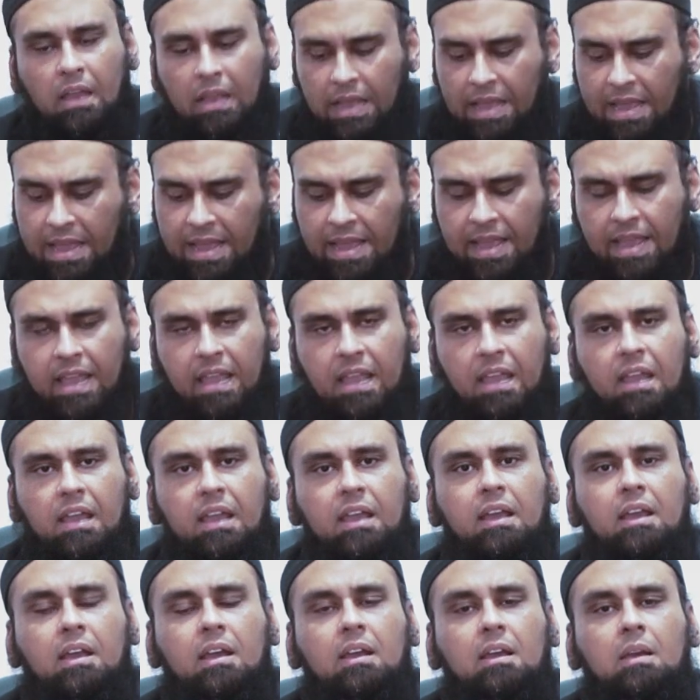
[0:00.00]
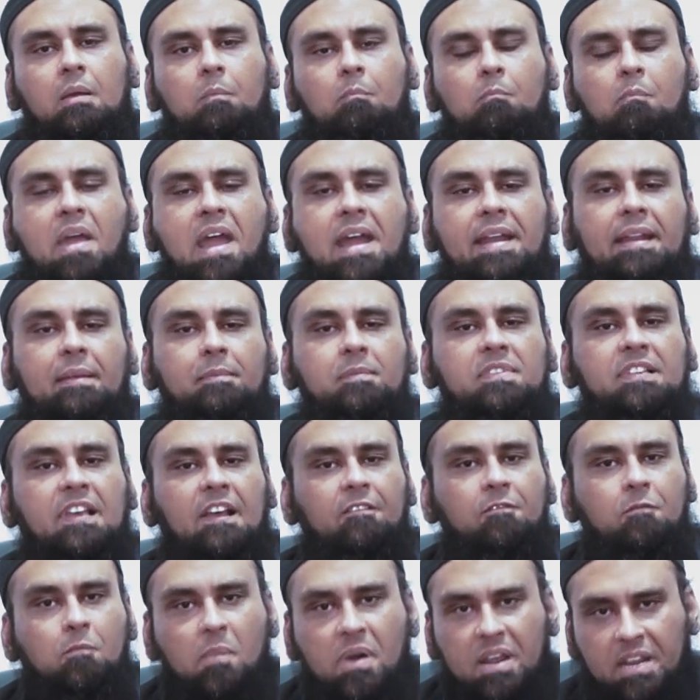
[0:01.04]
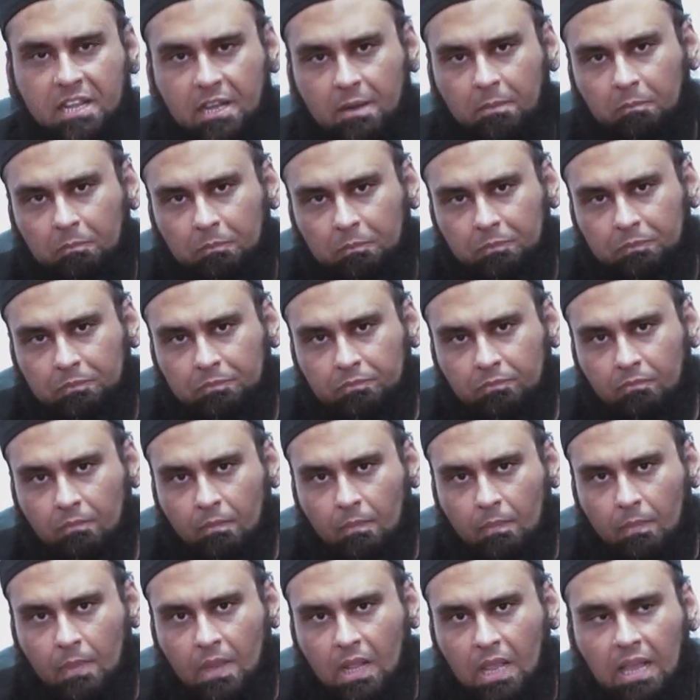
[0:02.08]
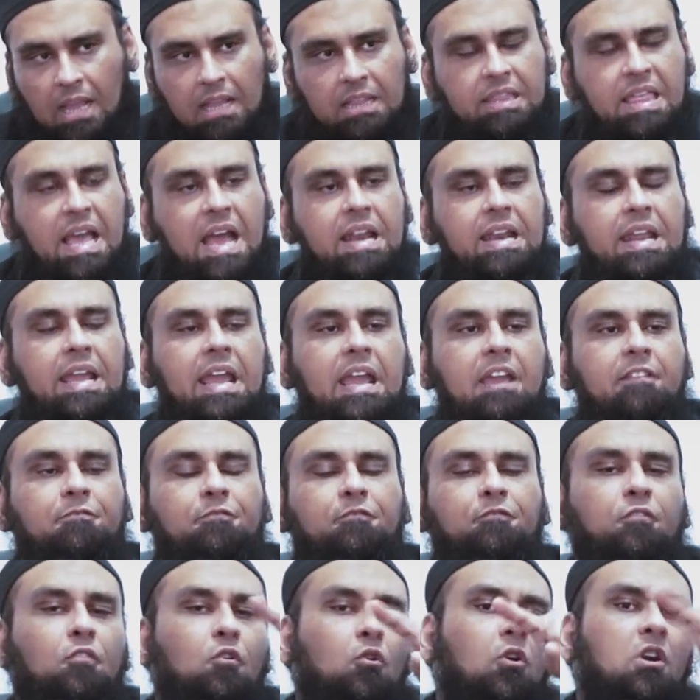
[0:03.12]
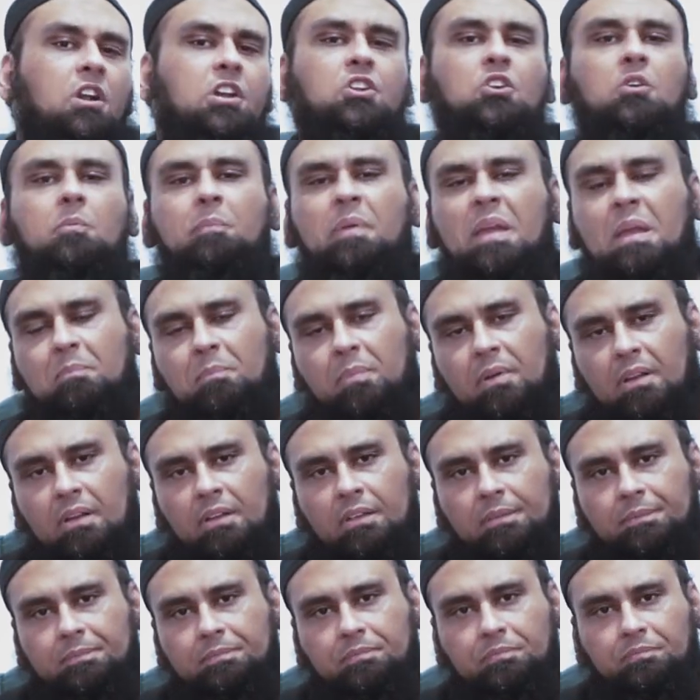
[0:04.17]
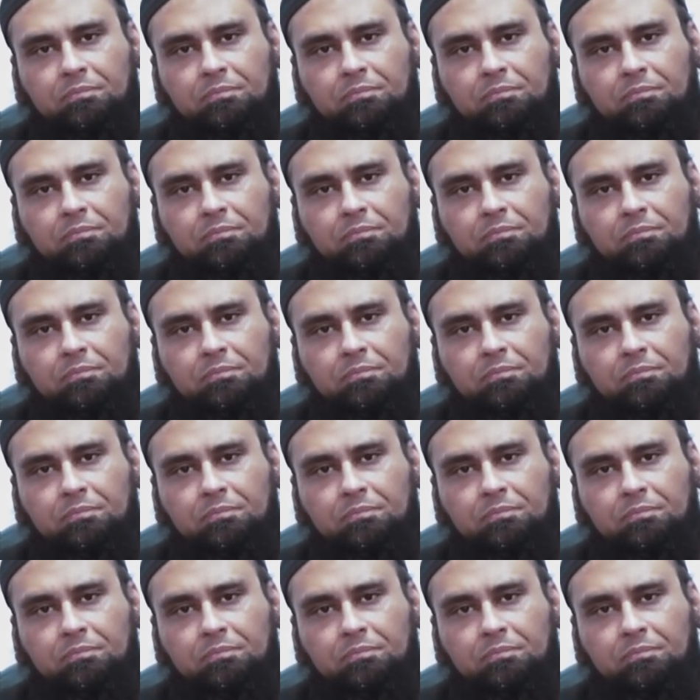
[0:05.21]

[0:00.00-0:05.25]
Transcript: He made himself Maryam. Then he fooled you people.